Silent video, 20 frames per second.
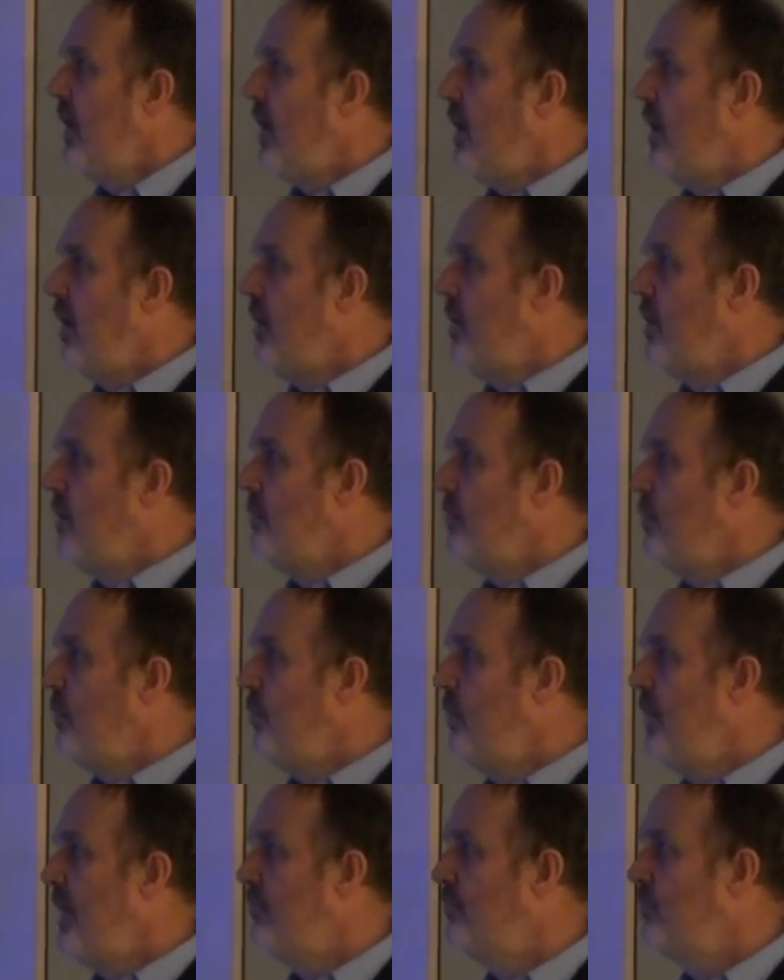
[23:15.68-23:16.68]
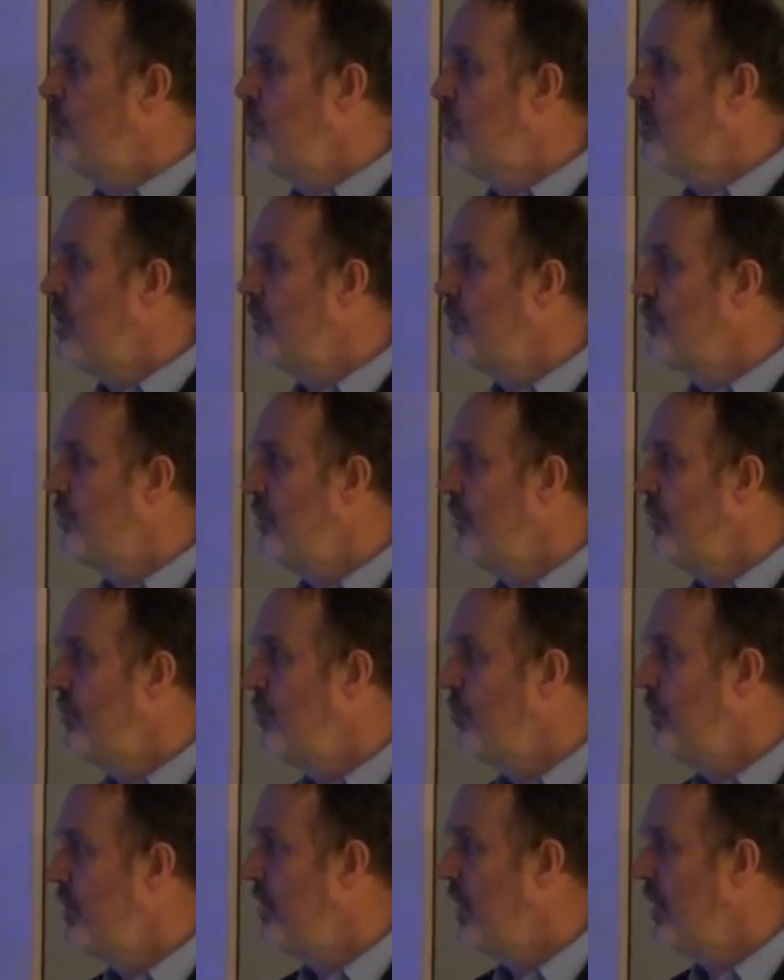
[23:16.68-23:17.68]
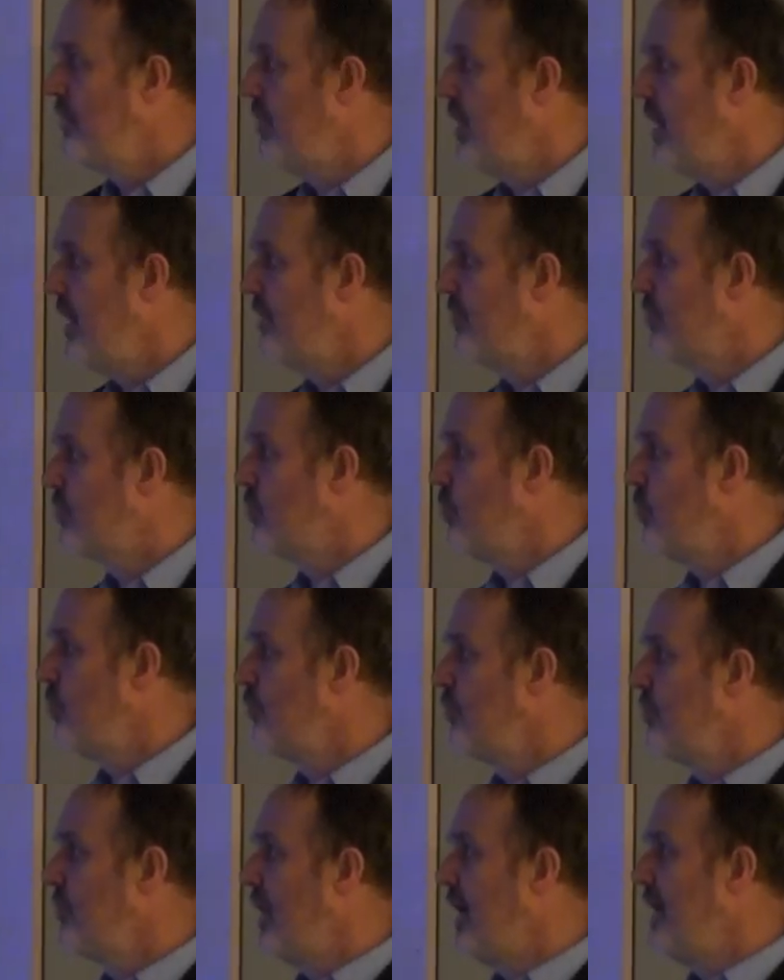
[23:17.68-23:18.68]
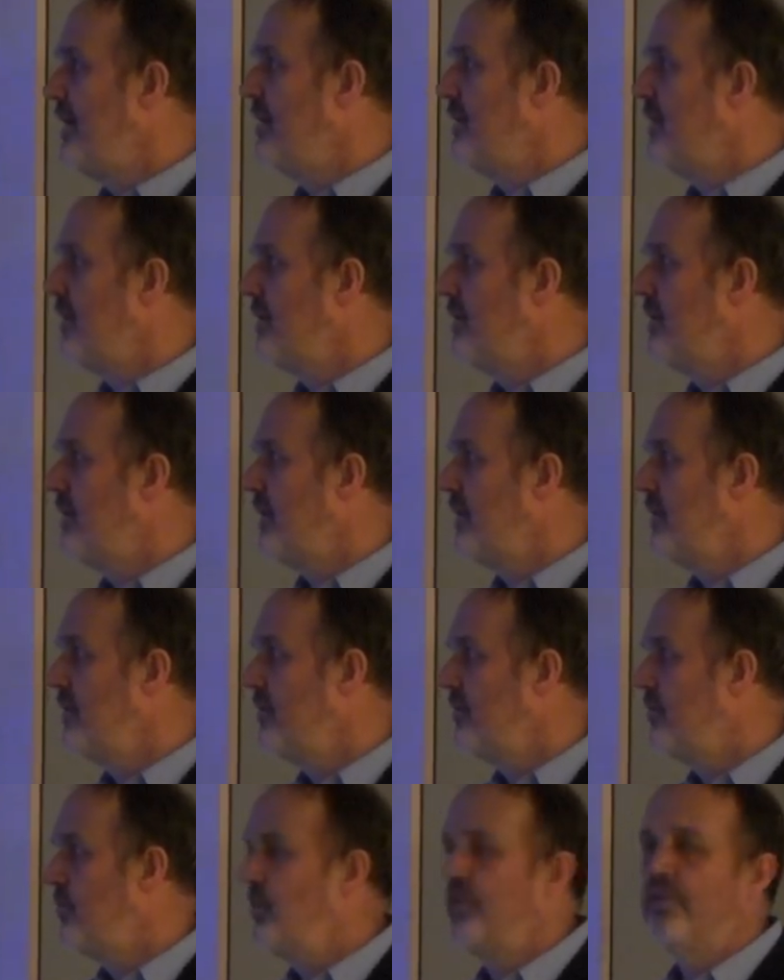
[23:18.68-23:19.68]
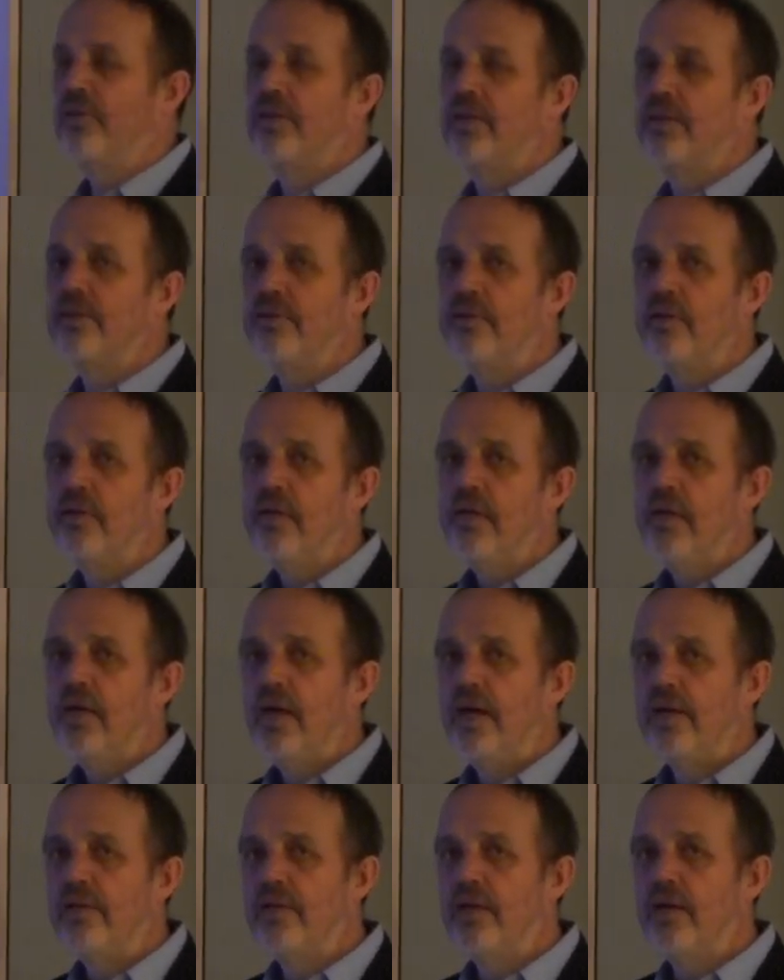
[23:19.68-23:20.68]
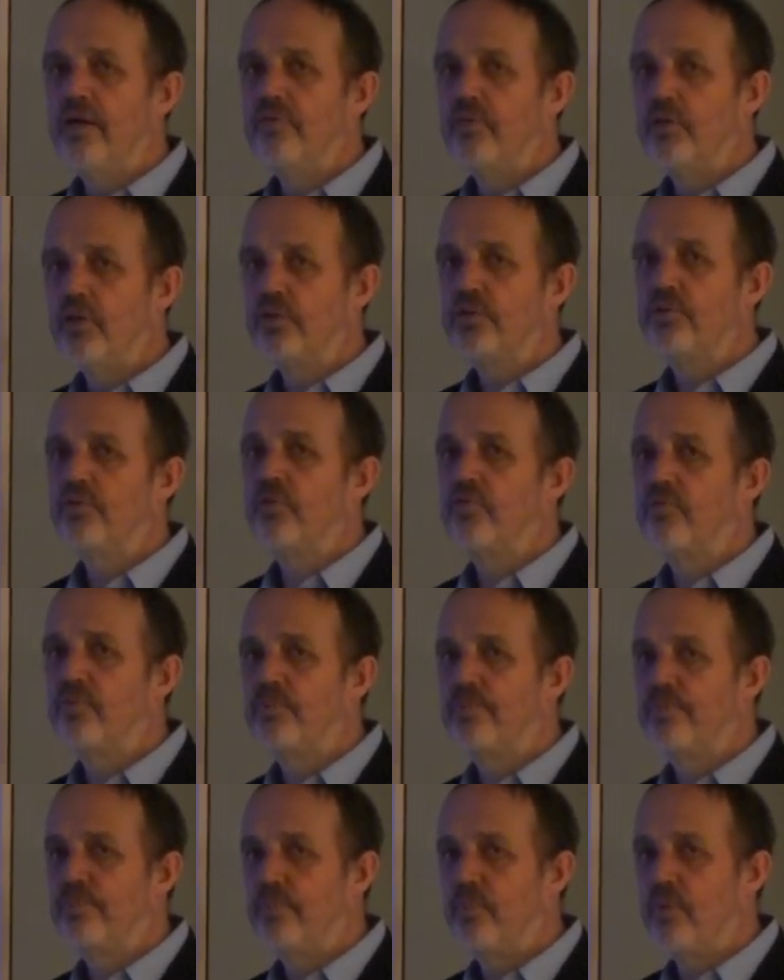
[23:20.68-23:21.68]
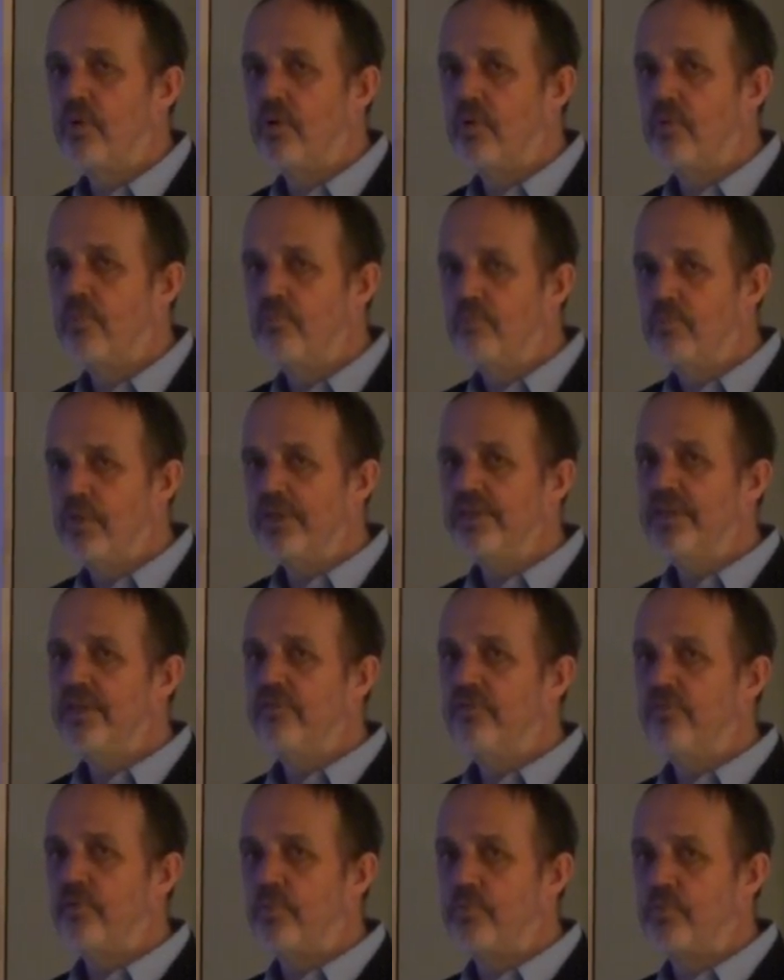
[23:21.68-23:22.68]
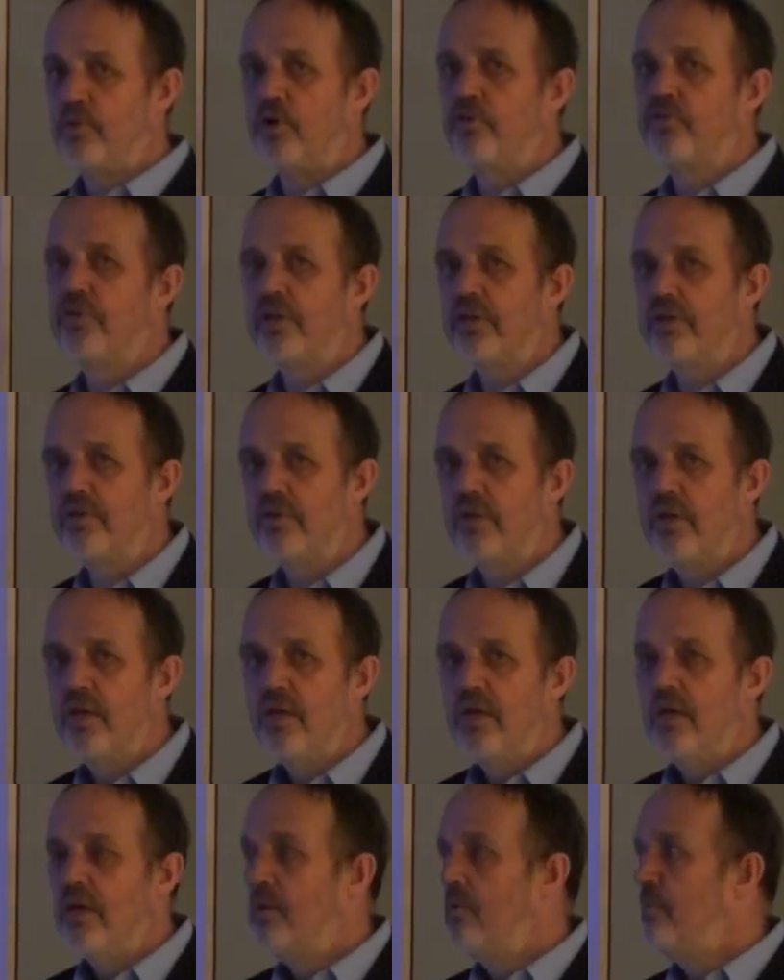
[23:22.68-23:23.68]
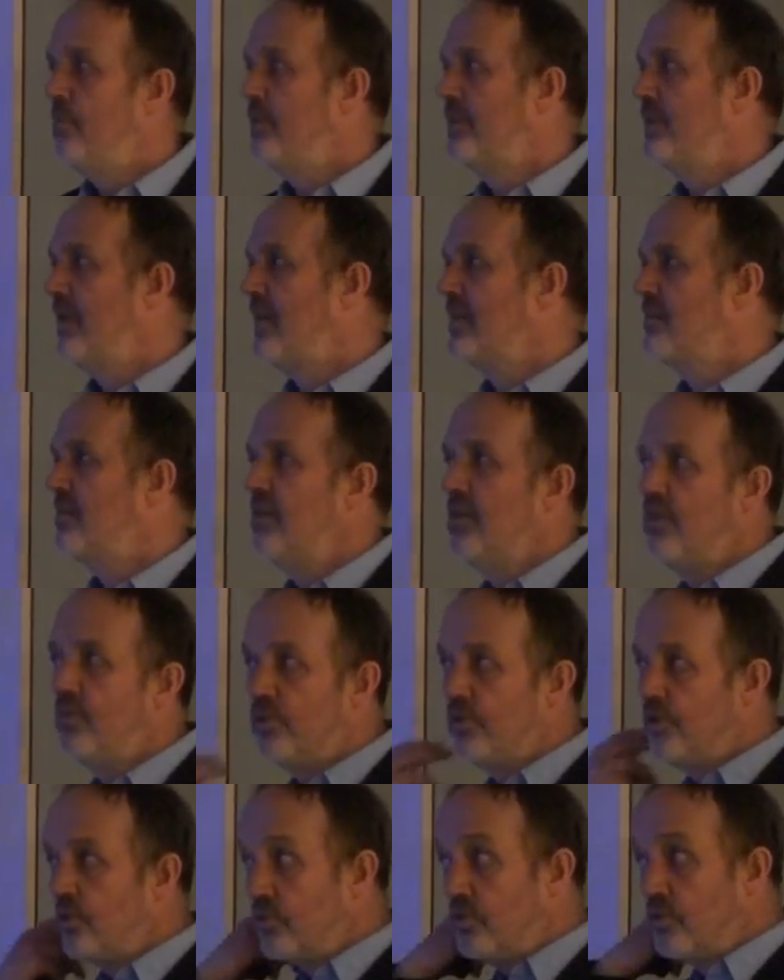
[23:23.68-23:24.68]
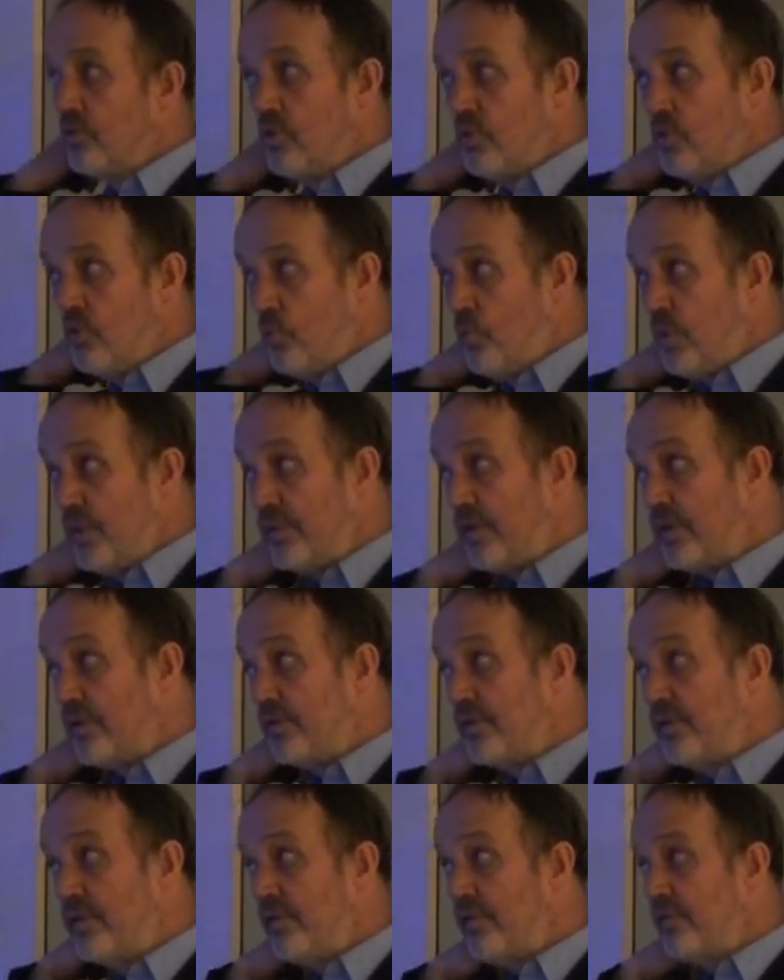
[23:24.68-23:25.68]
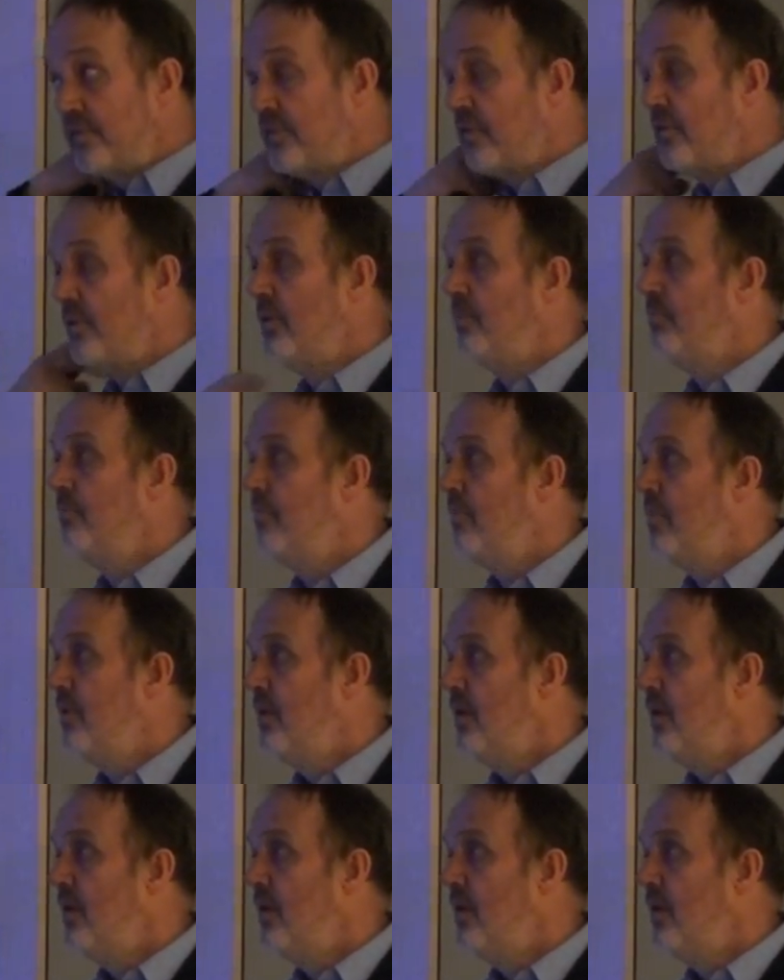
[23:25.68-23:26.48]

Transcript: Uh, we have two countries which have high scores, Iceland and Switzerland, and they have a lot of money for projects, but actually we don't know whether this um,